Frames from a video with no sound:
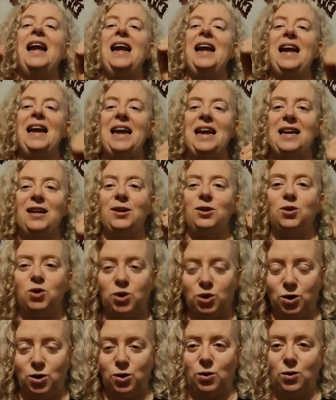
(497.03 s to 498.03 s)

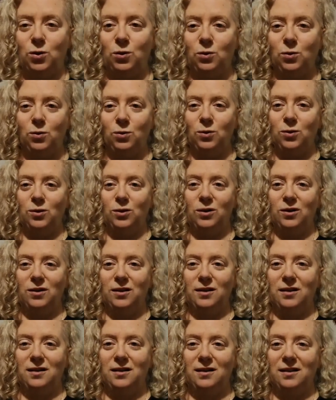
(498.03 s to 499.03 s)
into
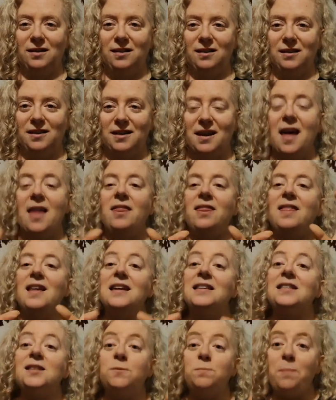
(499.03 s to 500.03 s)
the
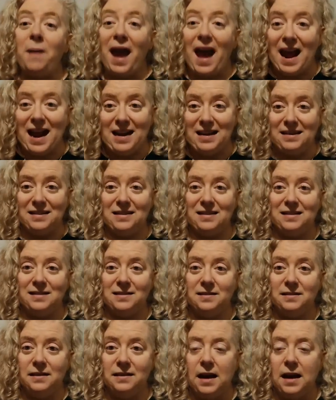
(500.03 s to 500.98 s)
space.